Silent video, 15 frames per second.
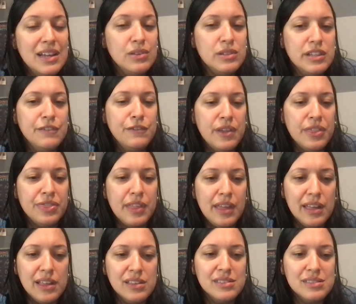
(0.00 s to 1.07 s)
out different
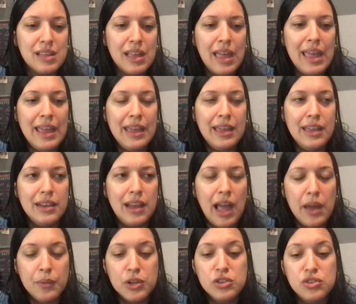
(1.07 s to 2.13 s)
things, and
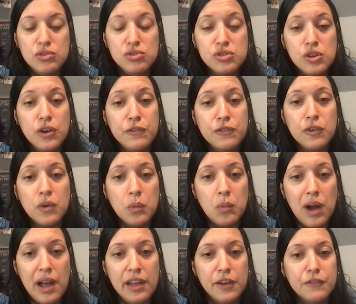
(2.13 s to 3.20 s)
I would do so for a
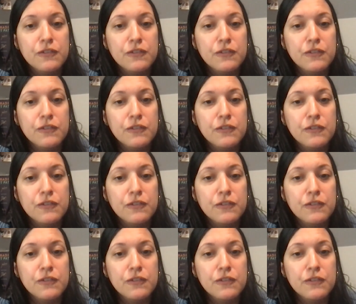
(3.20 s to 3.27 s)
while,